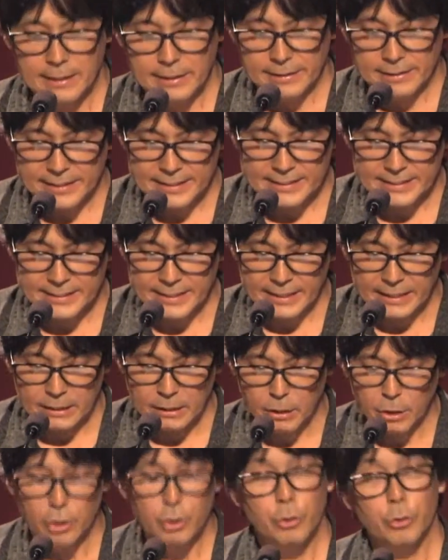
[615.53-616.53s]

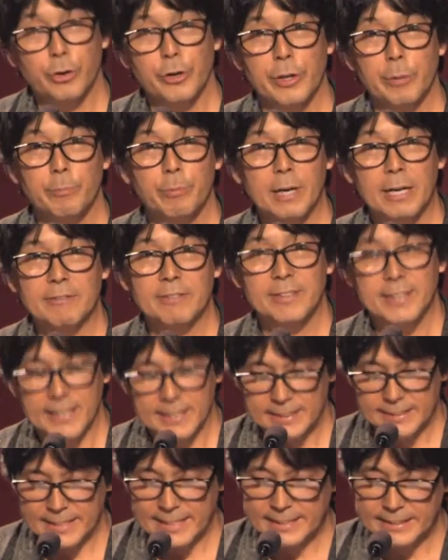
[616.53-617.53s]
leasing, or the
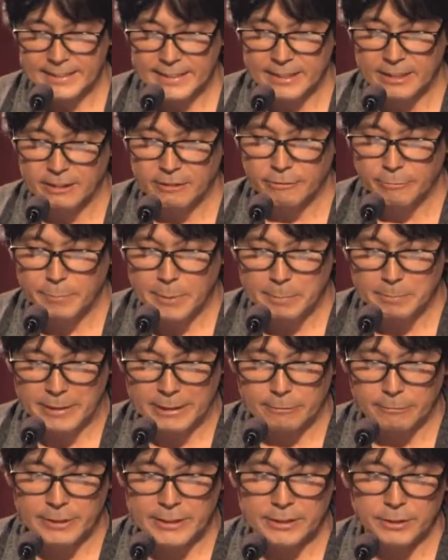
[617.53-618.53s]
privatization of
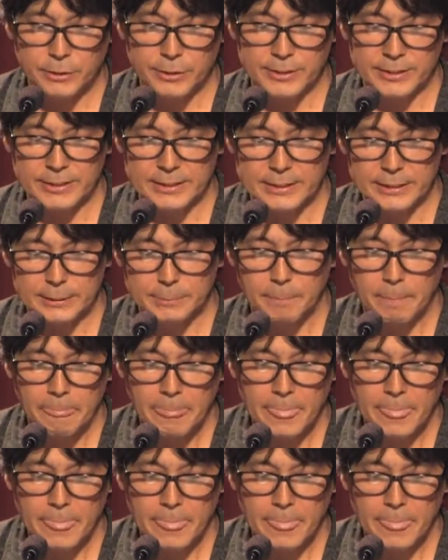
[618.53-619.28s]
public resources.